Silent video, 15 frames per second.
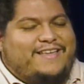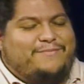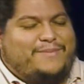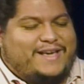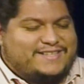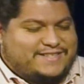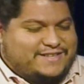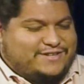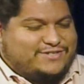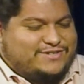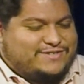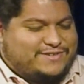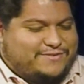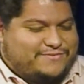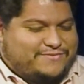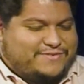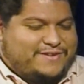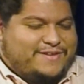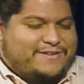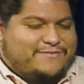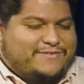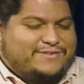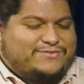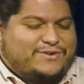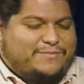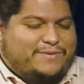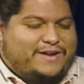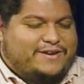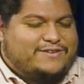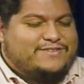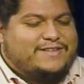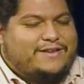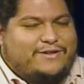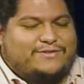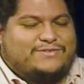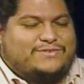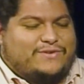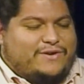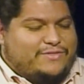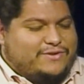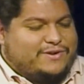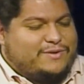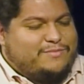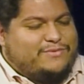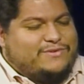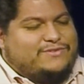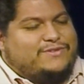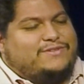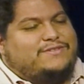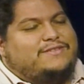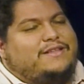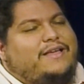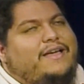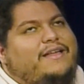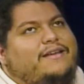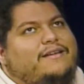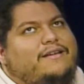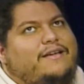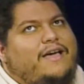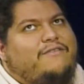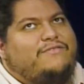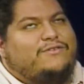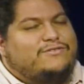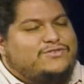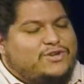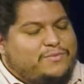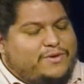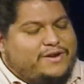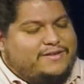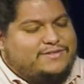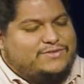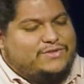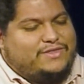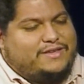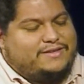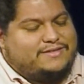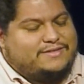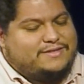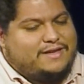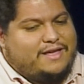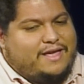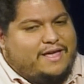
past editions of Victory Players, and also other composers that have contributed to this.